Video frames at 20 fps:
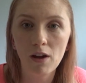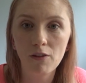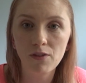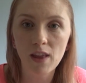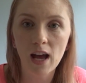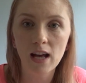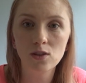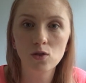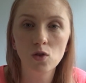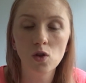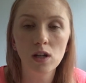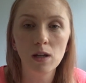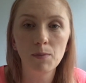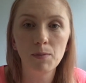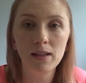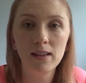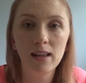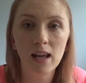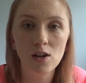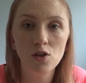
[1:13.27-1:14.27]
If that's going to
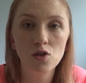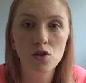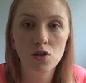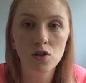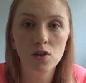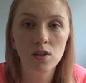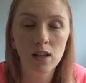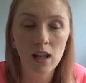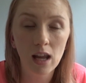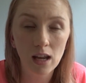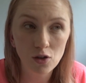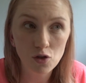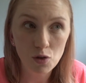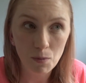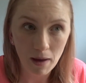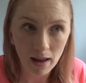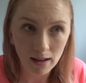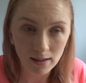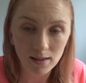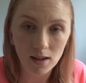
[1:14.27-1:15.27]
be
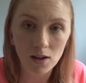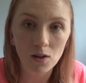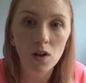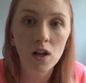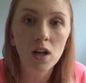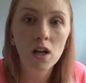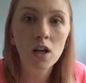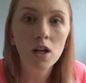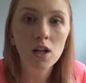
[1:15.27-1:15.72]
detrimental